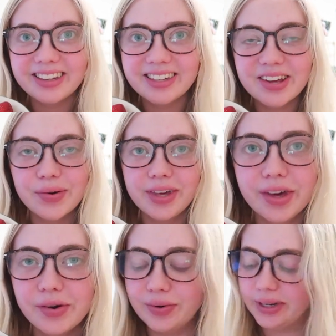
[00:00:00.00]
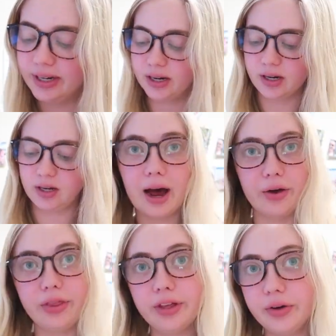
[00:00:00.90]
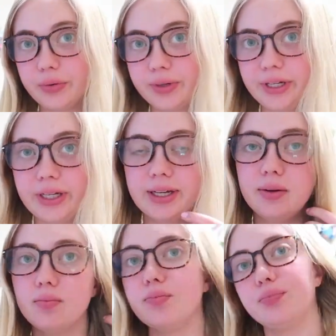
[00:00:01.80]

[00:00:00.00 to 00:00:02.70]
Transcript: It's so cute. Healthy Queen.